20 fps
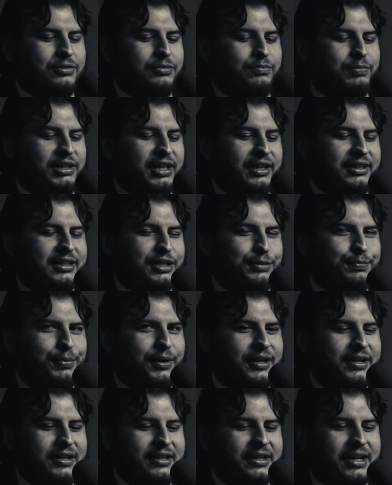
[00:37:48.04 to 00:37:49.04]
click this
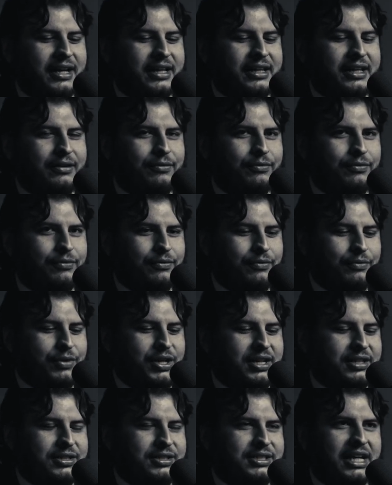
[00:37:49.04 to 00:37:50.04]
button and then we
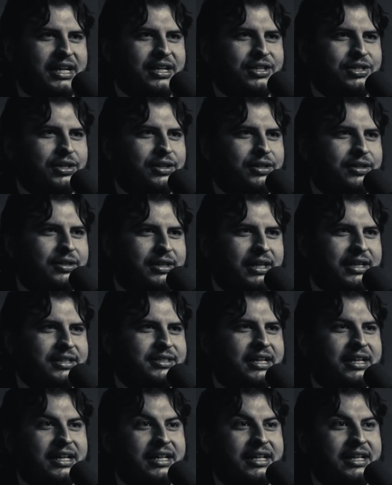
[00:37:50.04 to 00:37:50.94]
can send each other things like